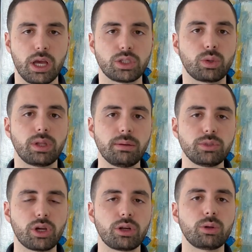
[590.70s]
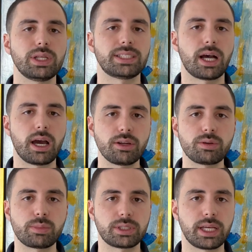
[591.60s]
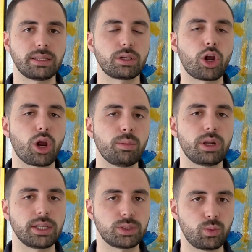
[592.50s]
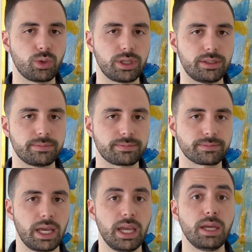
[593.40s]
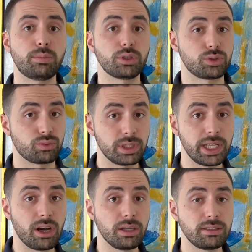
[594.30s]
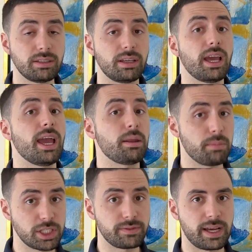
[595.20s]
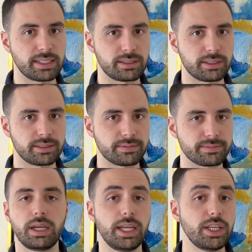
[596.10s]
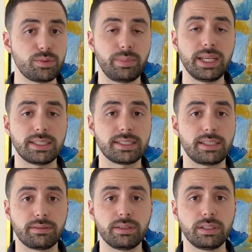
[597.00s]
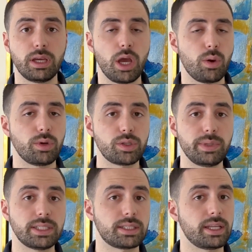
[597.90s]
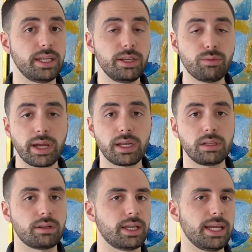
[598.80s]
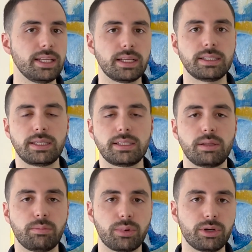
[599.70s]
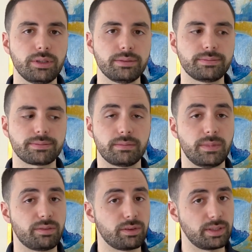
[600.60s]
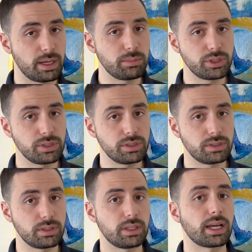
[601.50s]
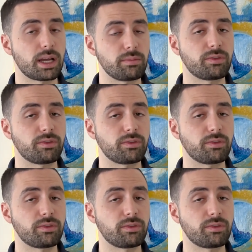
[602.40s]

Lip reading: So lump charcoal is 100% carbonized wood. It burns really hot and much faster. Each piece is different, which means an irregular and inconsistent burn different temperatures that come